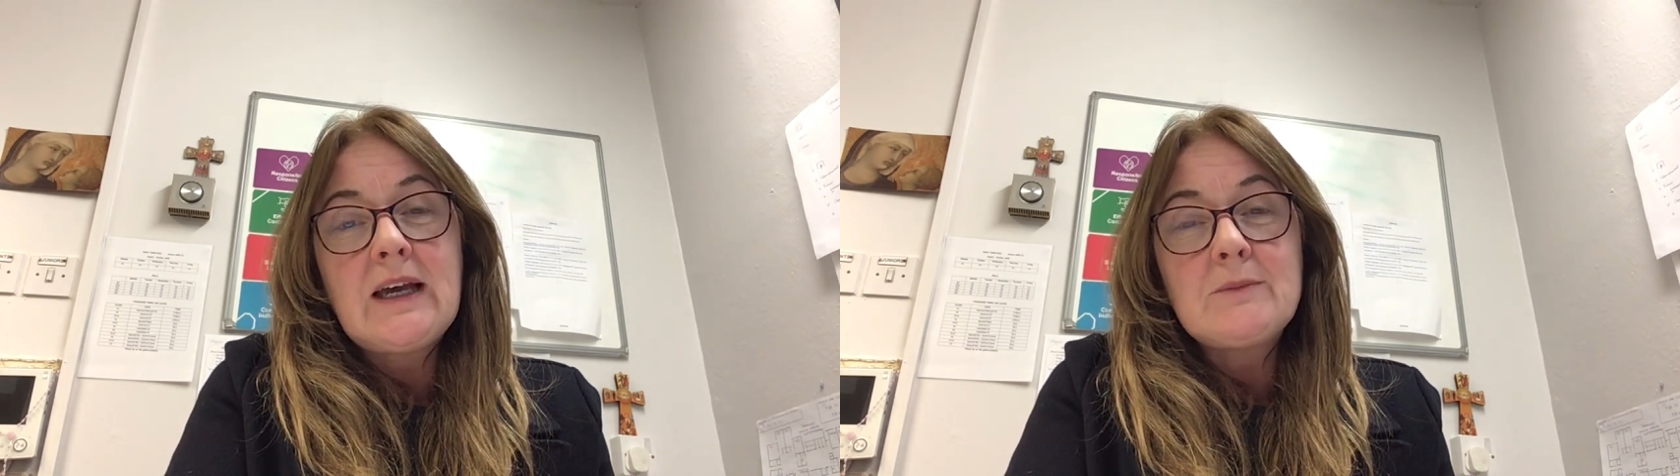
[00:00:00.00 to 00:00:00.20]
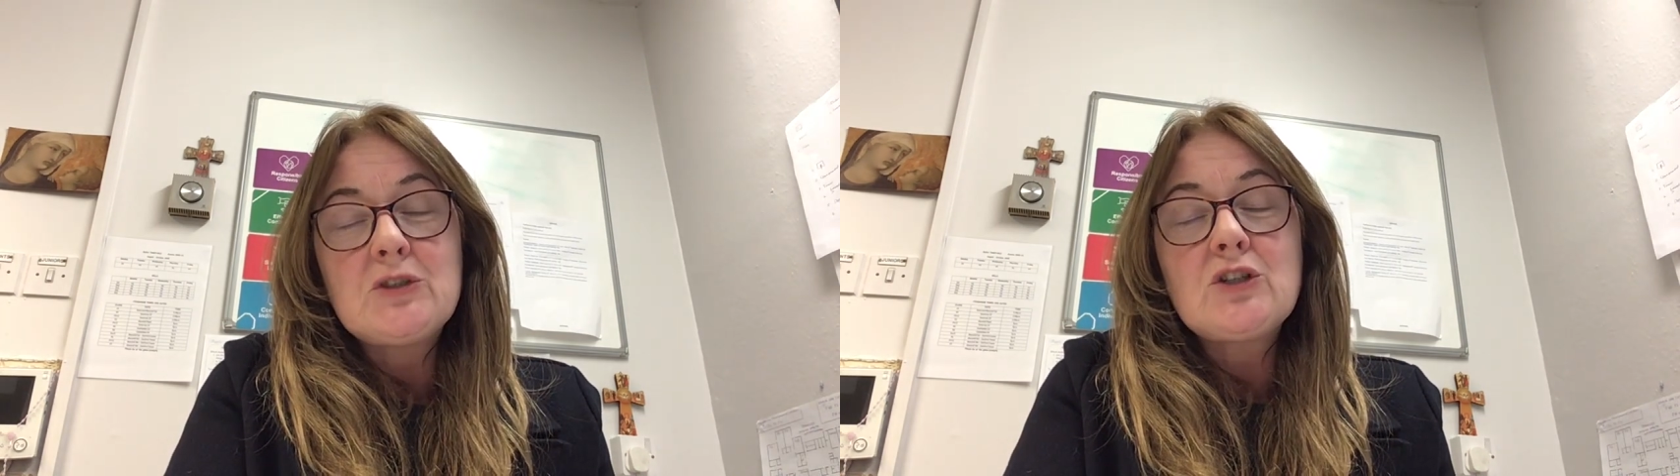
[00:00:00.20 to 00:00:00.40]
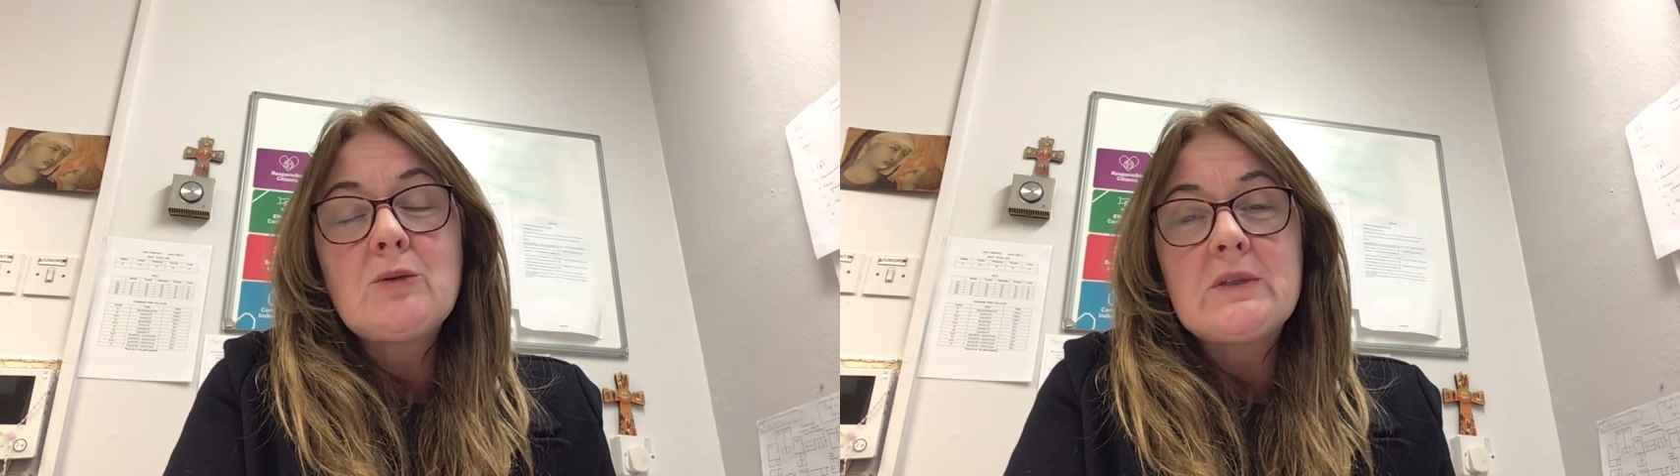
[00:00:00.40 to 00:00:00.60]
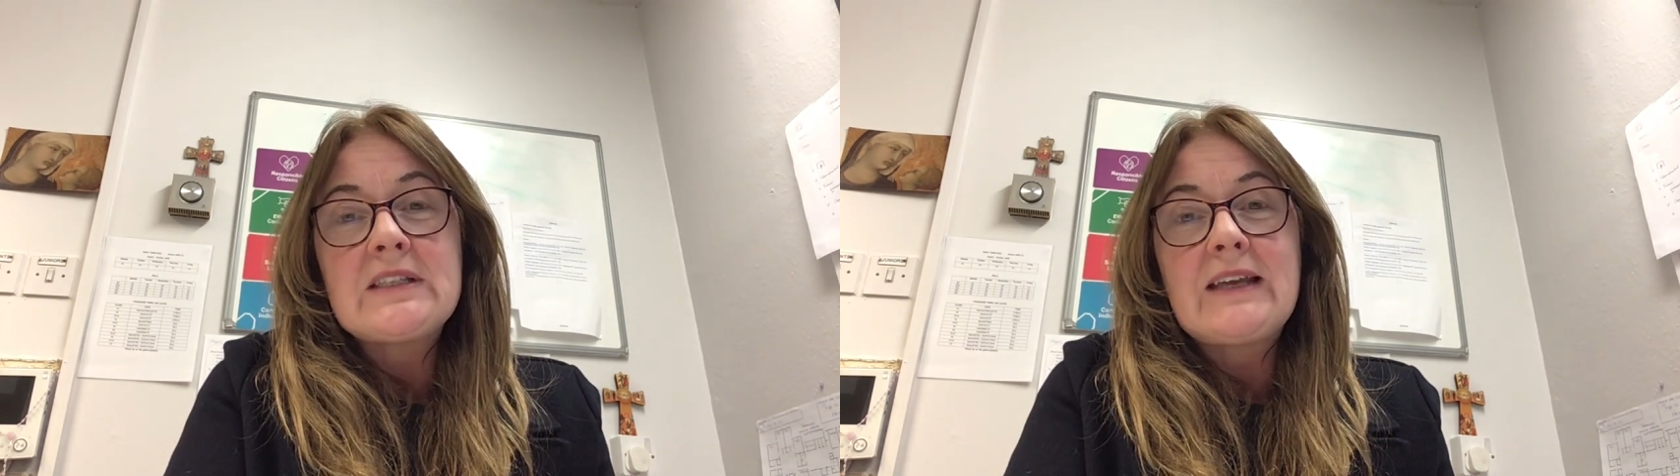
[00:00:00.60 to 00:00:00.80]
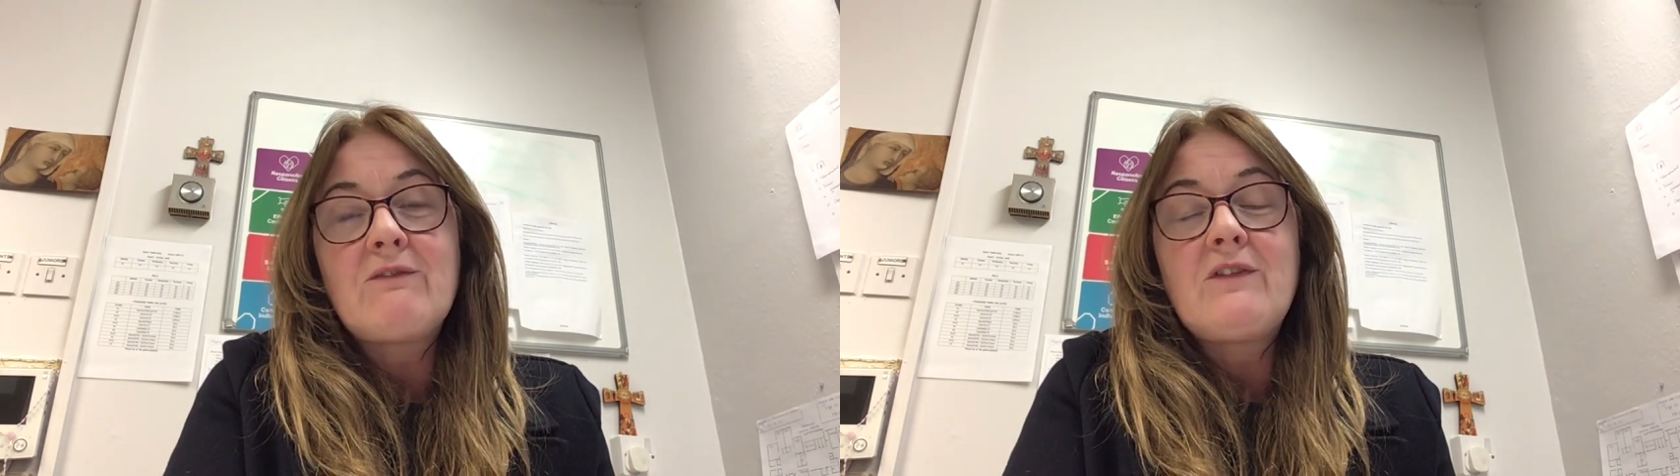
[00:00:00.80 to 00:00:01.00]
I'm sure it was
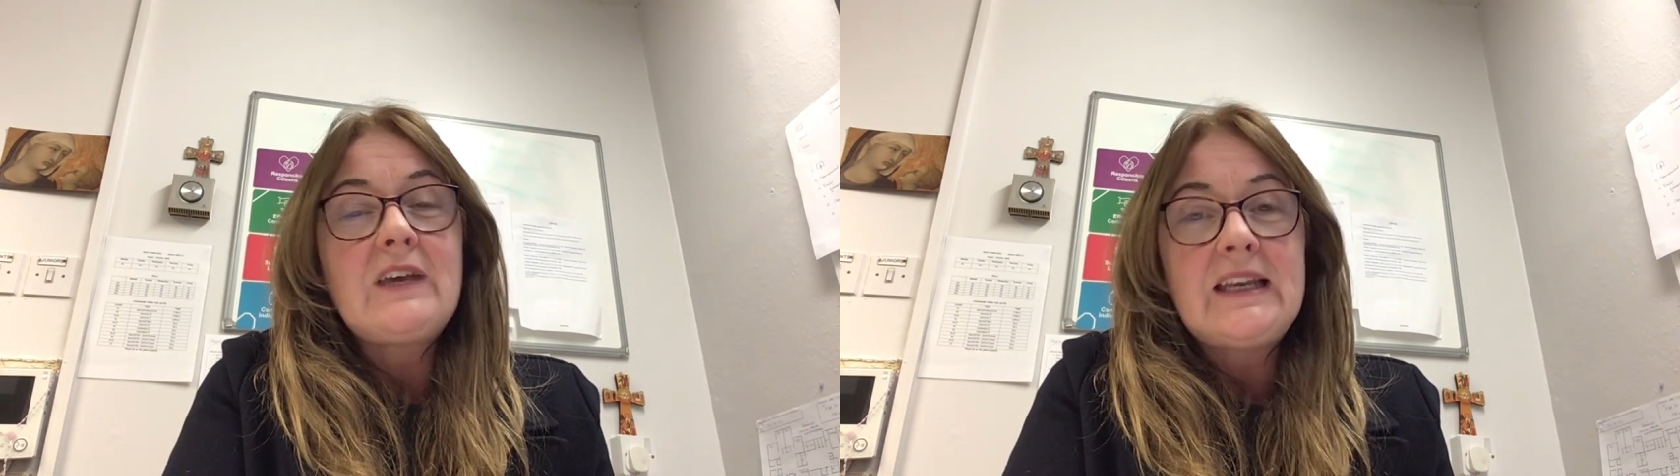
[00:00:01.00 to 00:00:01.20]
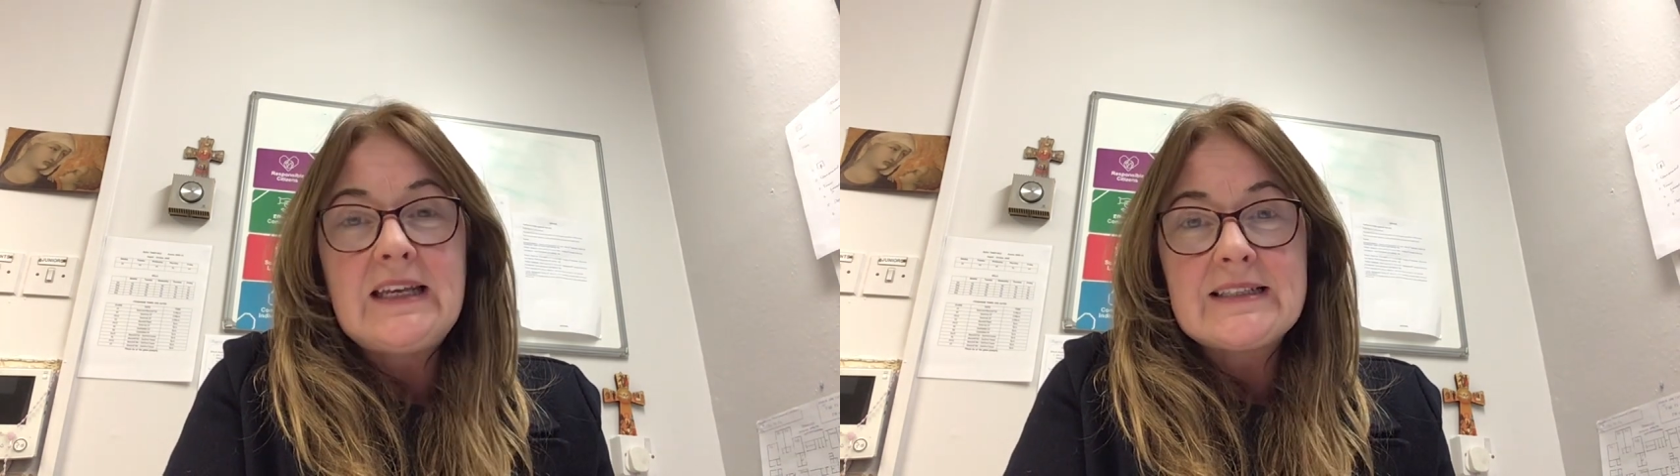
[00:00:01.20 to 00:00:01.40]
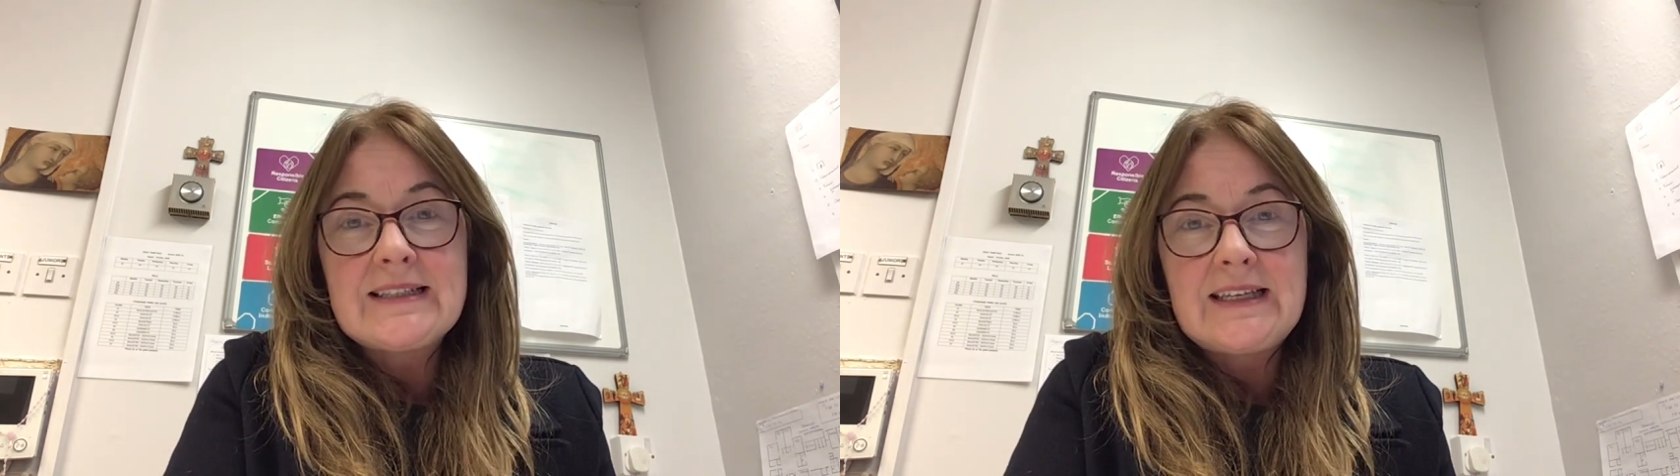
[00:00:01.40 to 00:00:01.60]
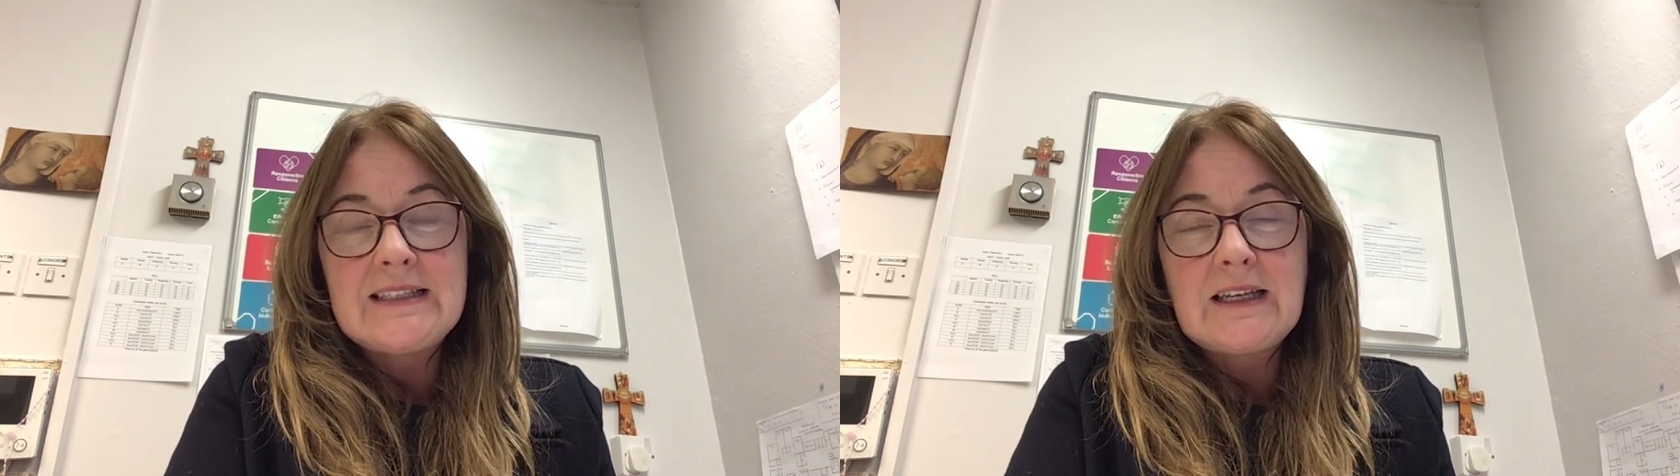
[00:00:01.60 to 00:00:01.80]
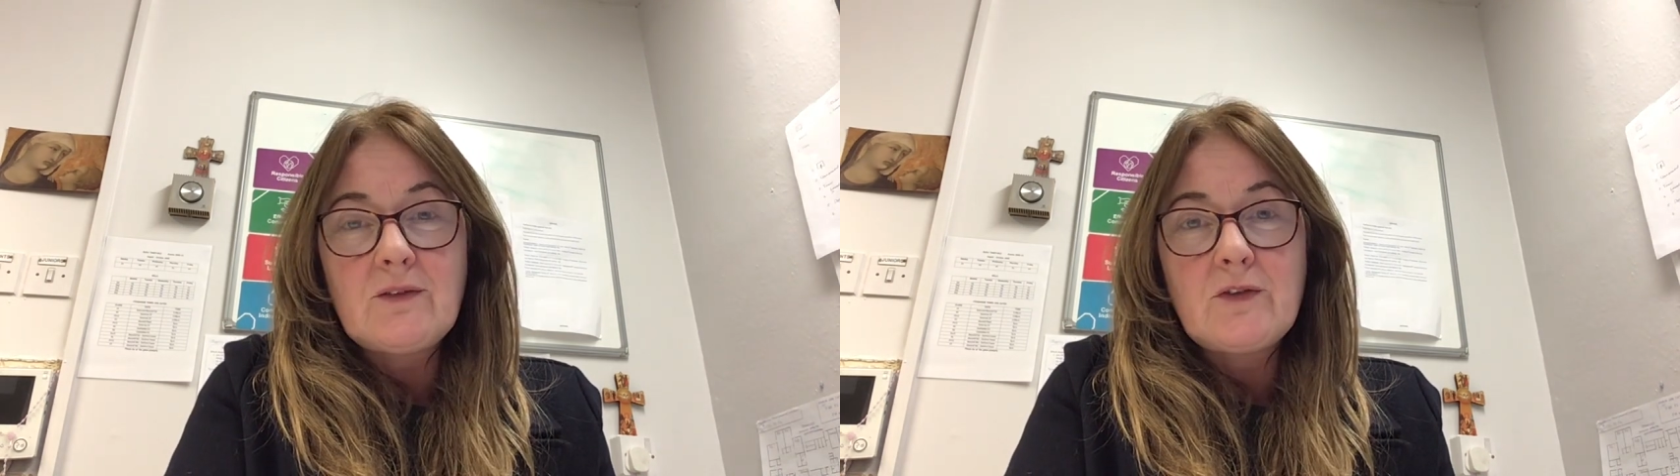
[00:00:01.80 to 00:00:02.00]
very
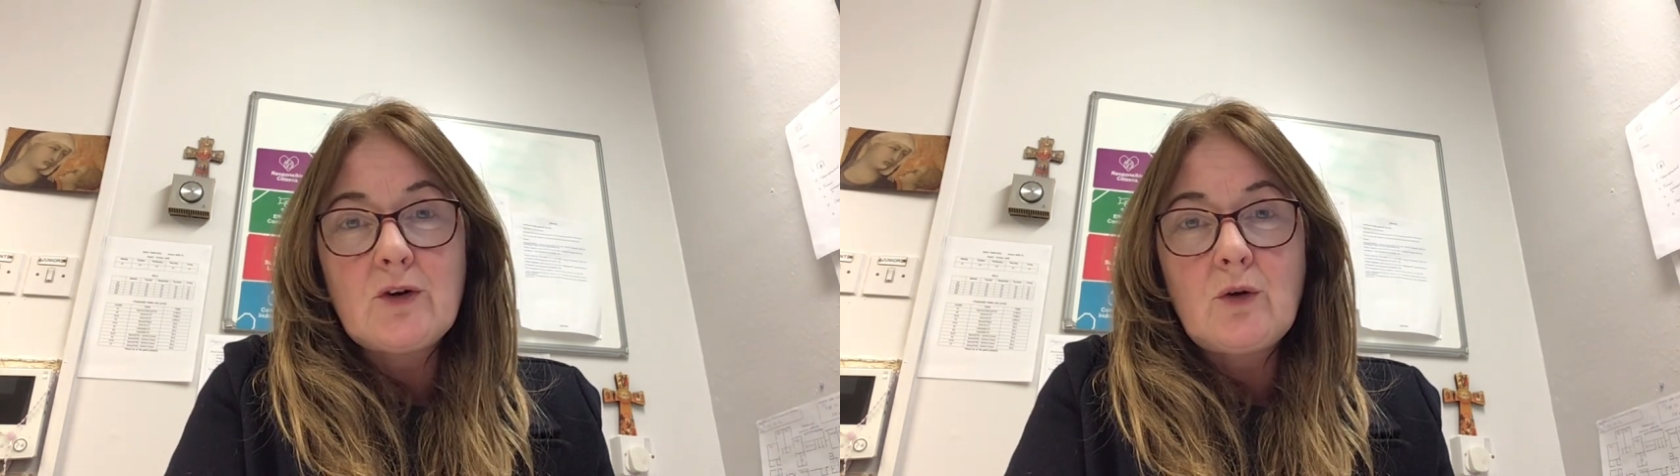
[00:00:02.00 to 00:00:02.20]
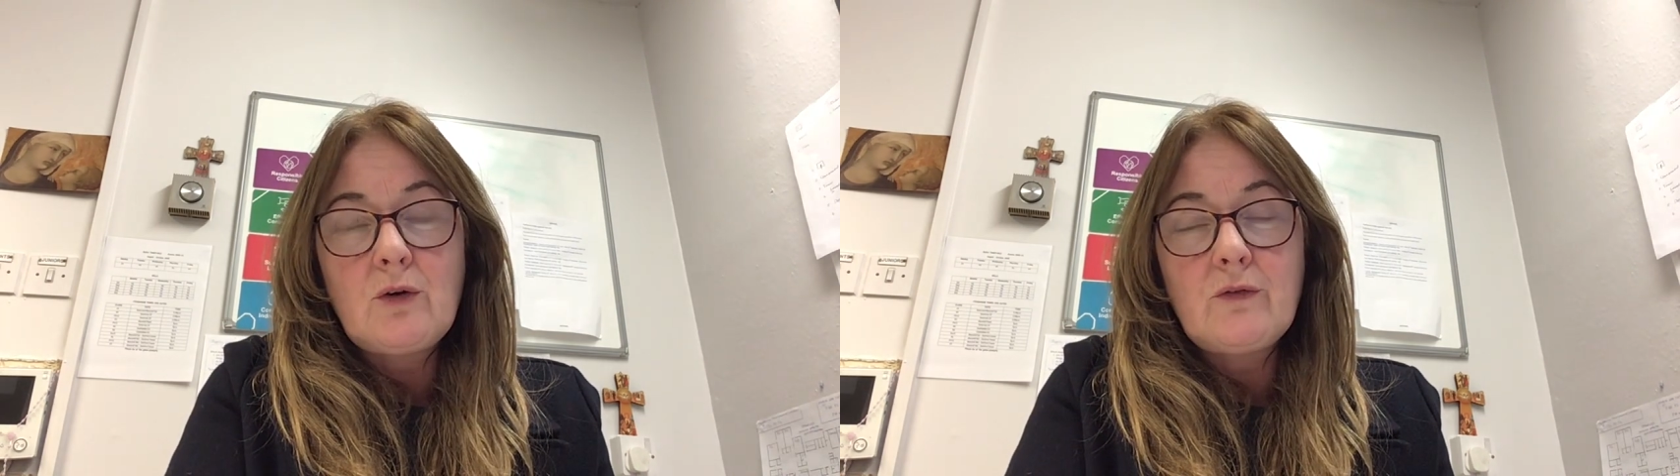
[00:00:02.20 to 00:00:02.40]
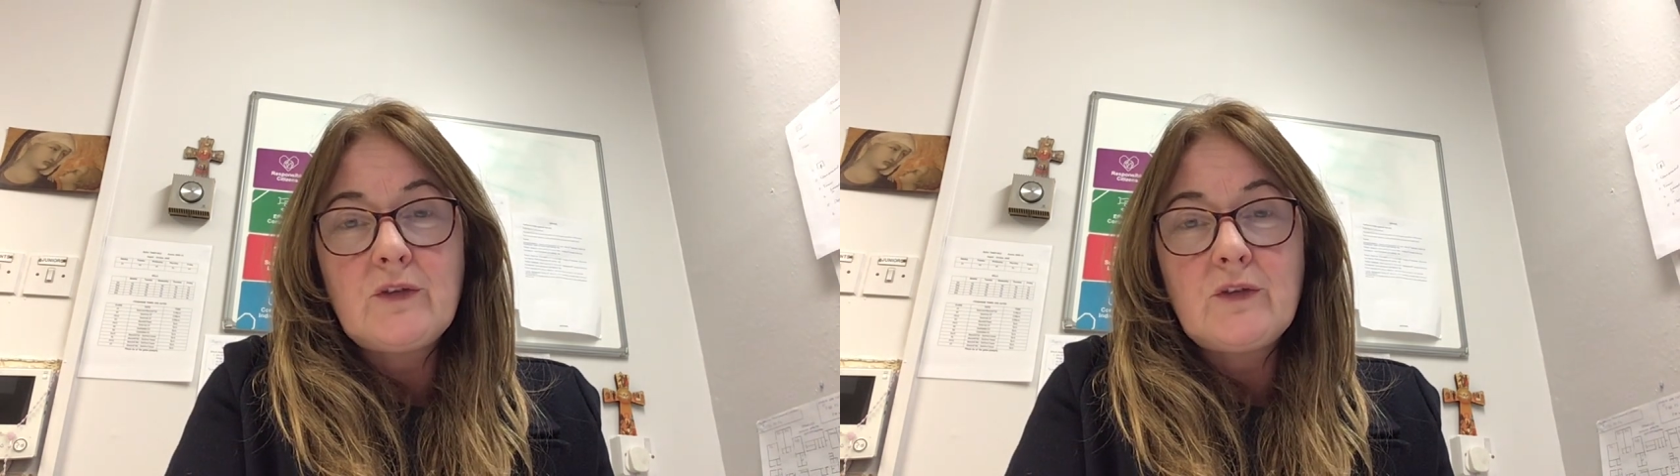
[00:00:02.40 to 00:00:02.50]
exciting for all of